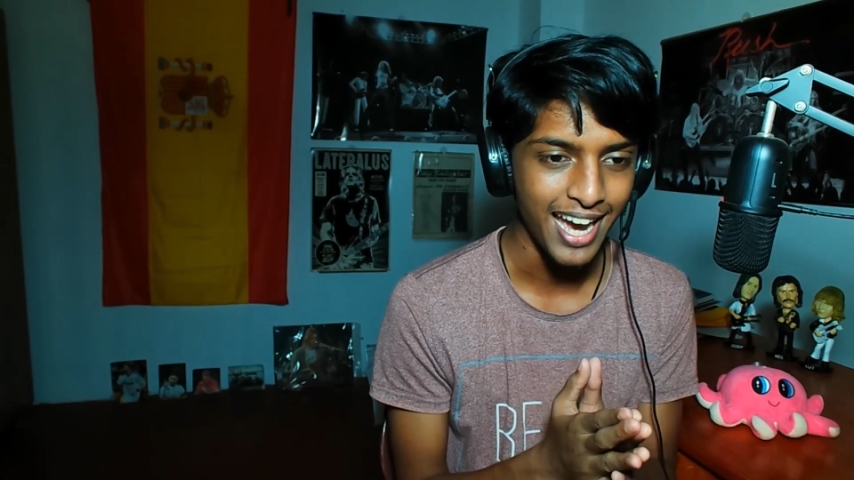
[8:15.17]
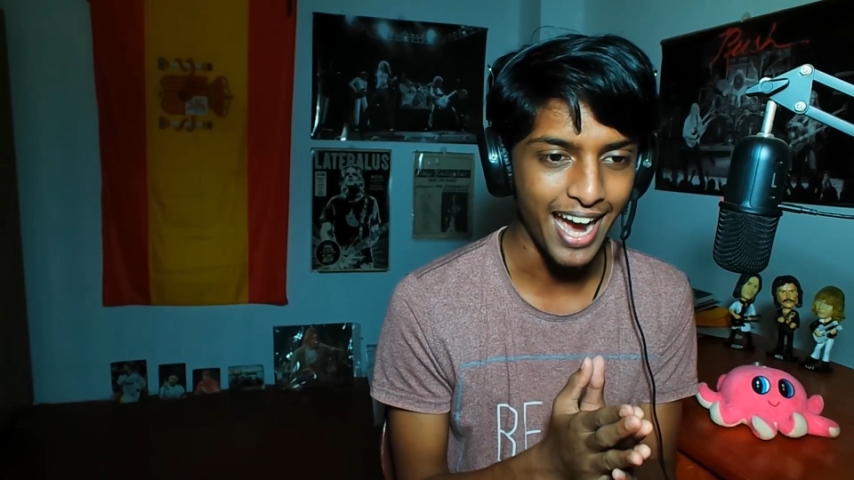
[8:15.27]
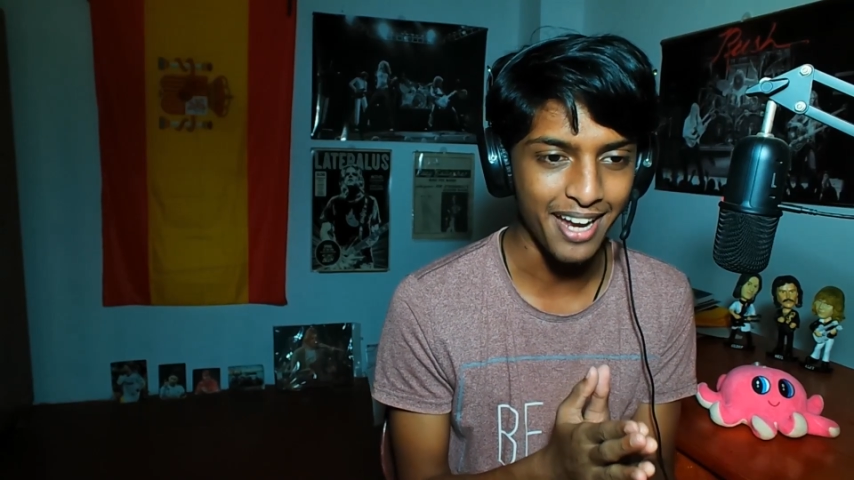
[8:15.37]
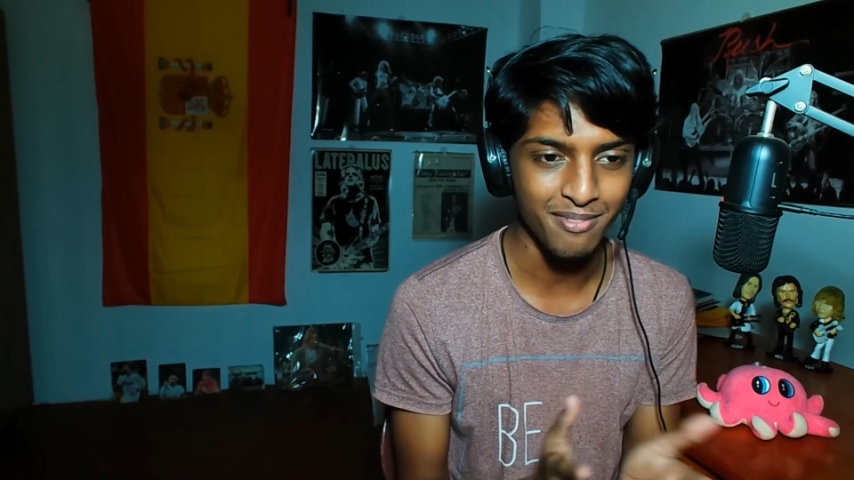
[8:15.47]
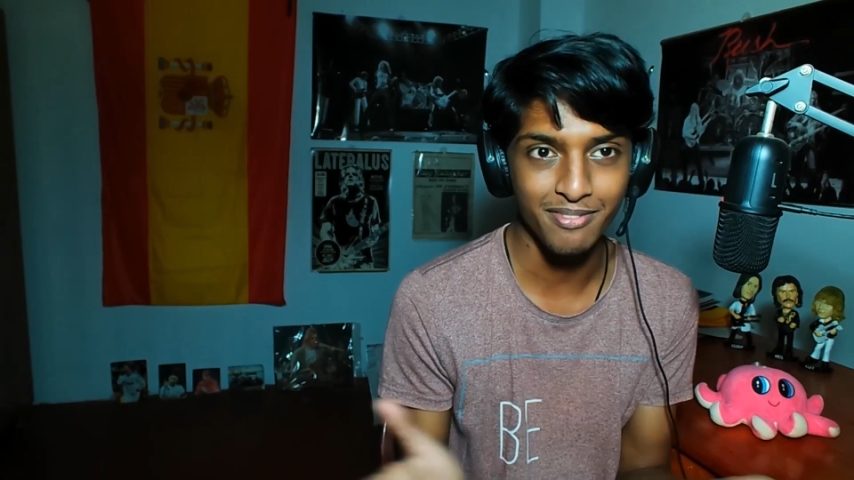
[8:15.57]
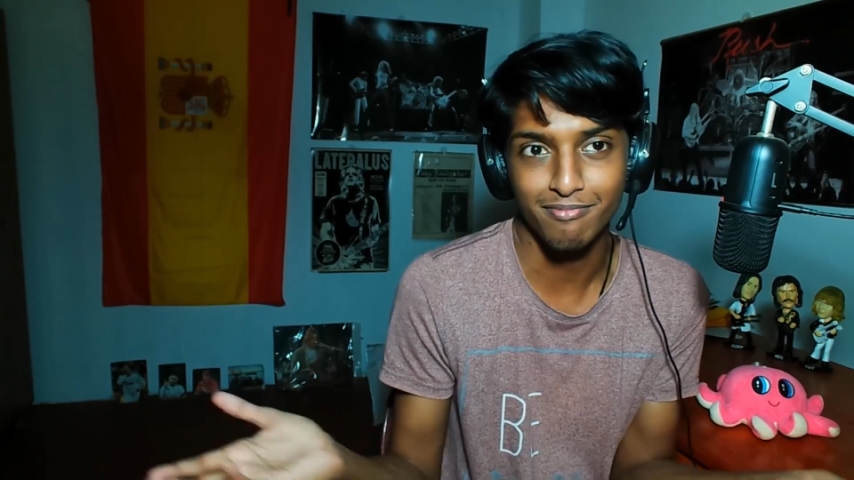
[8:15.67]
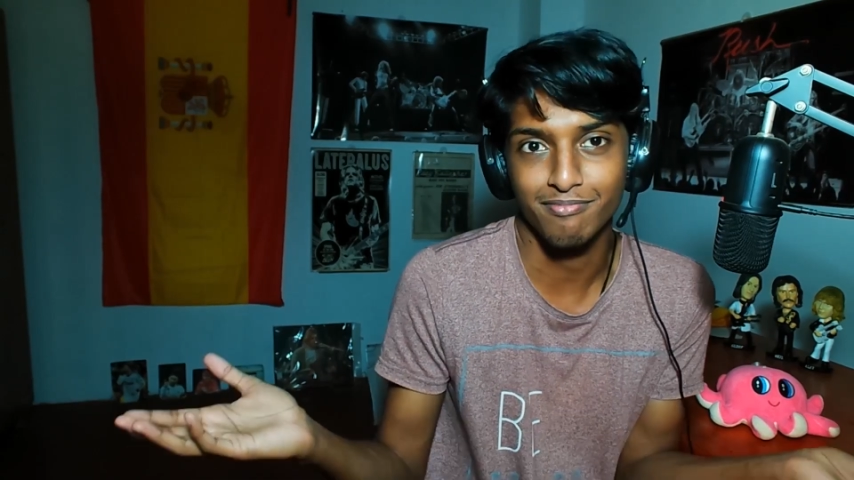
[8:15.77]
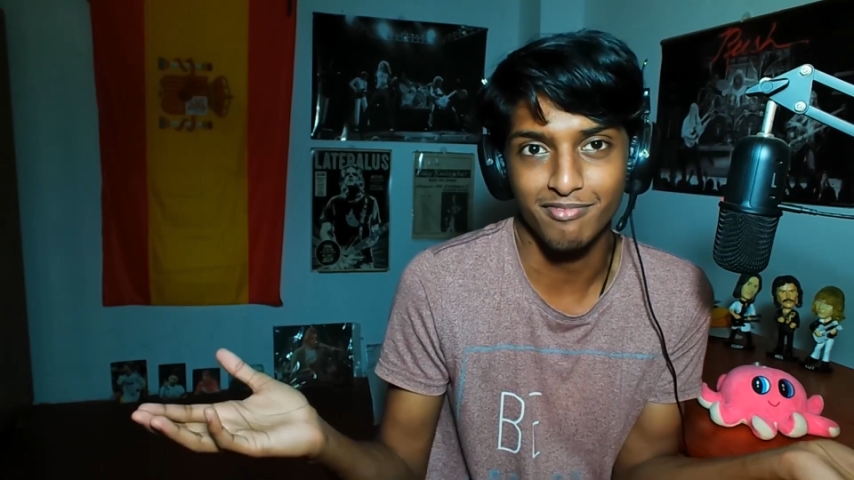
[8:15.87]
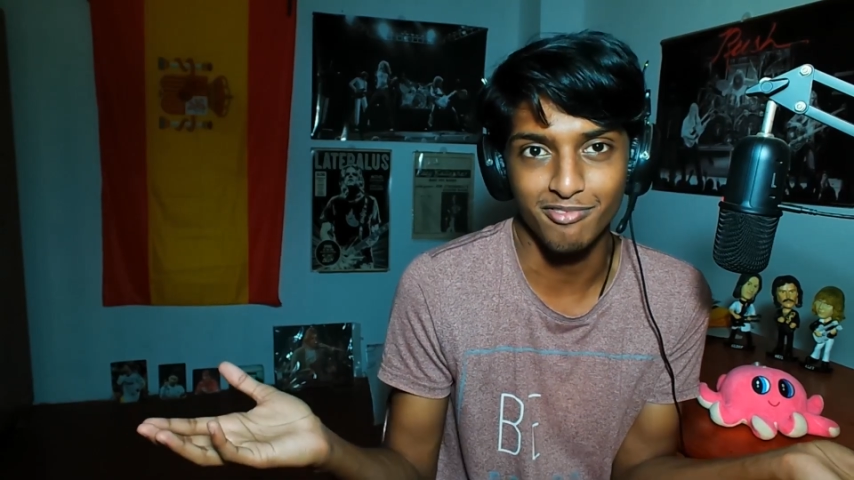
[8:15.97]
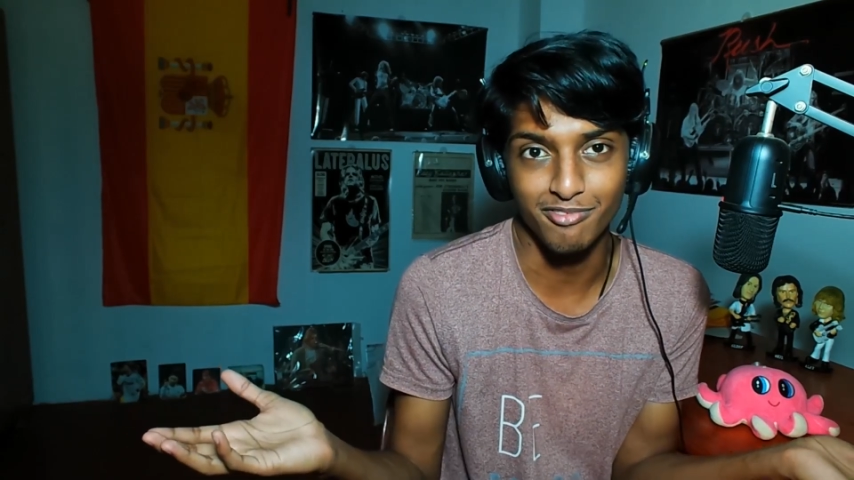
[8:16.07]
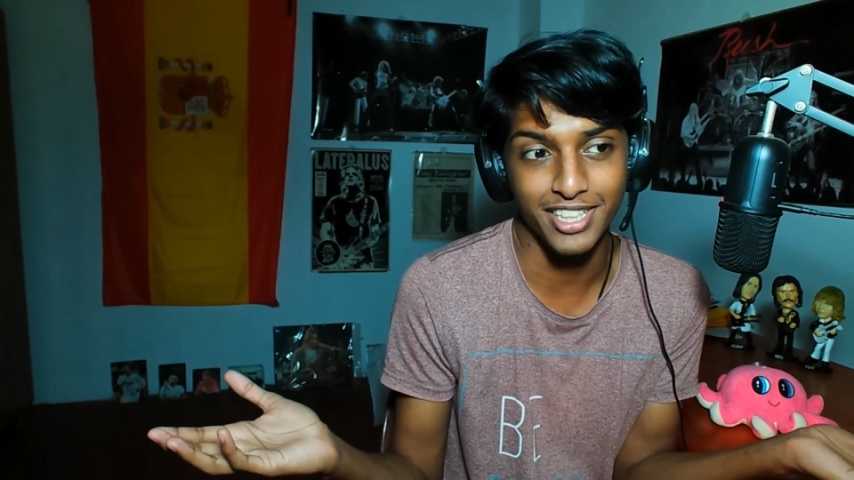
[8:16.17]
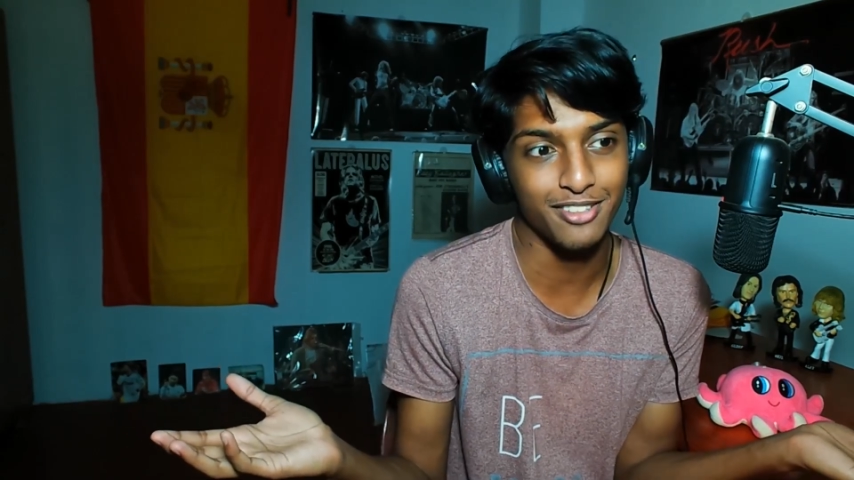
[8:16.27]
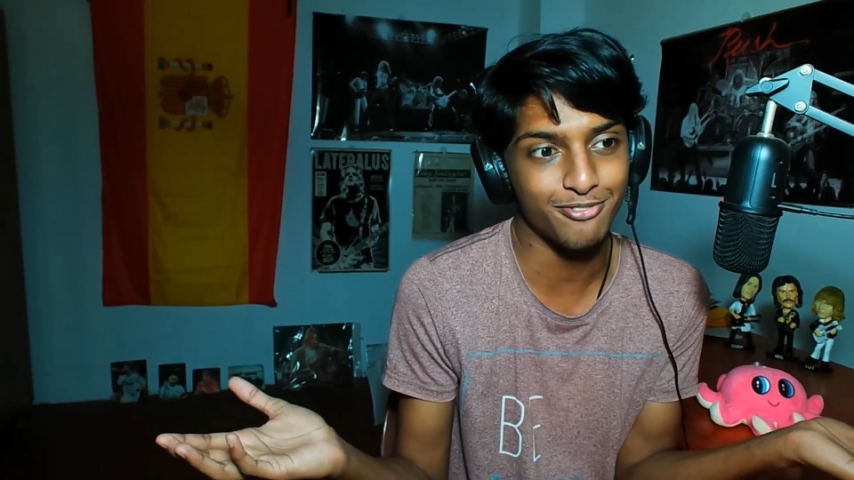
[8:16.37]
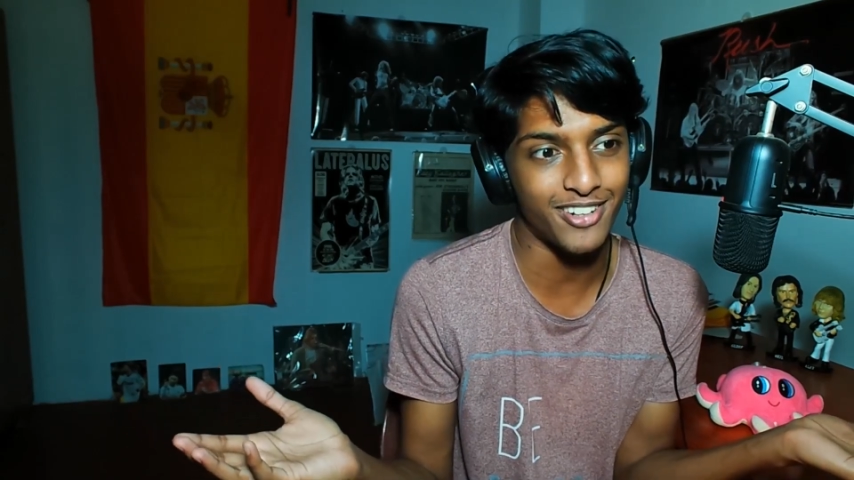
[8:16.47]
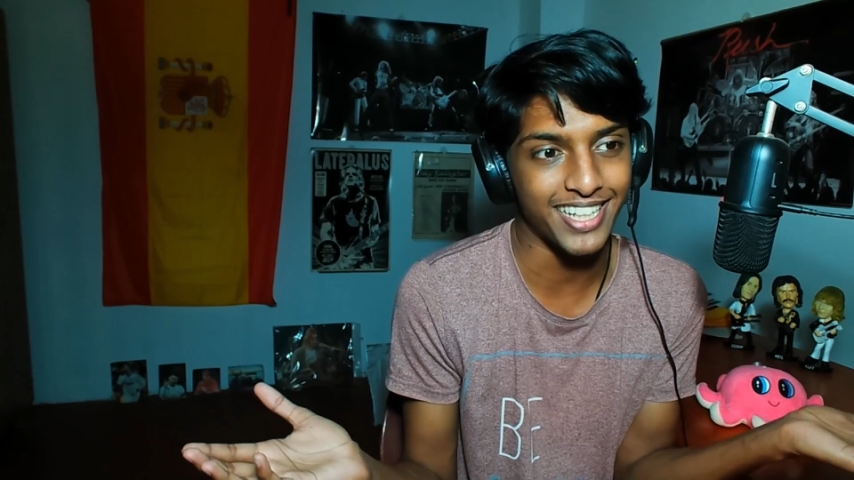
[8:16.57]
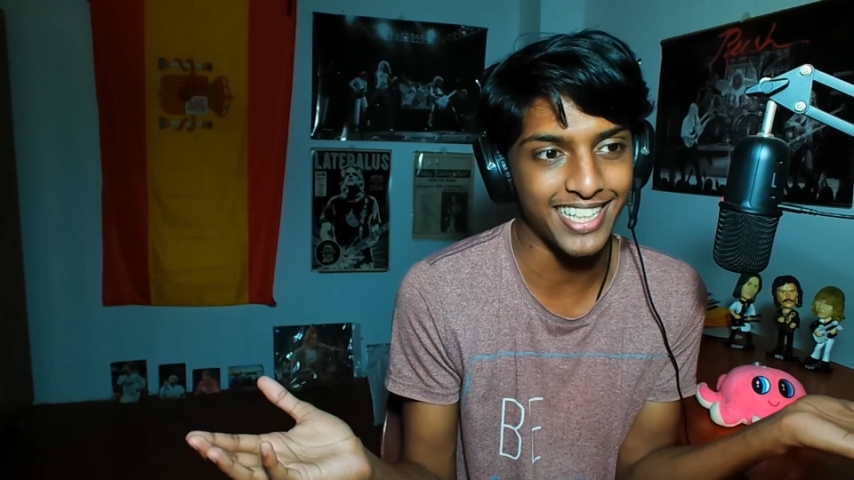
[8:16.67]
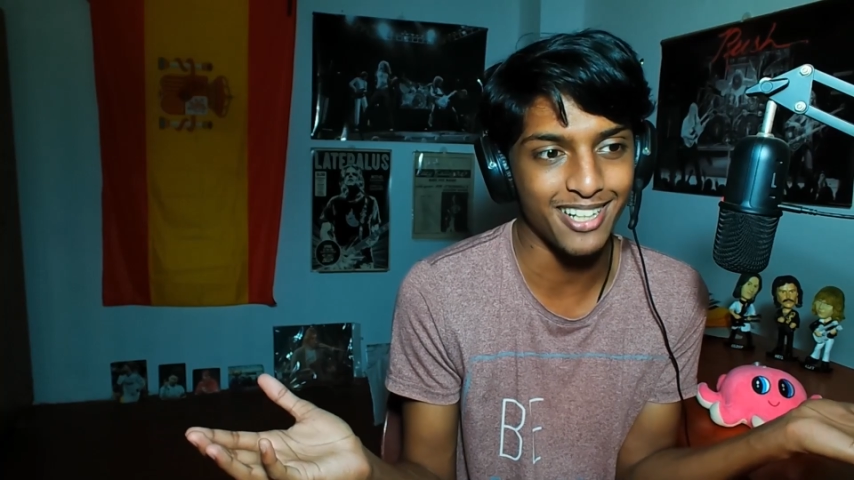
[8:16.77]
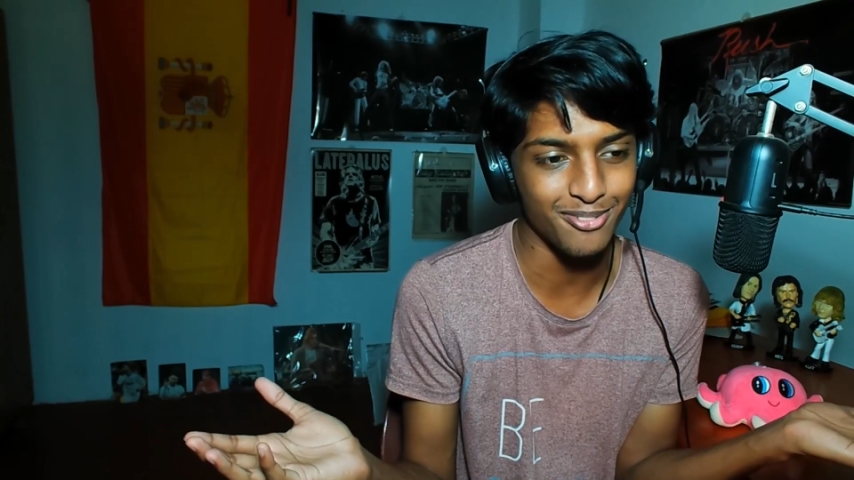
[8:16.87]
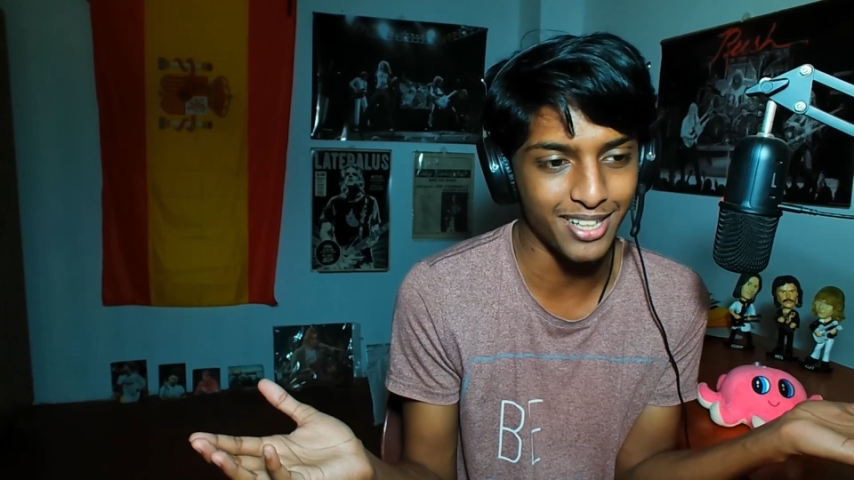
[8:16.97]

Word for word: And we'll find out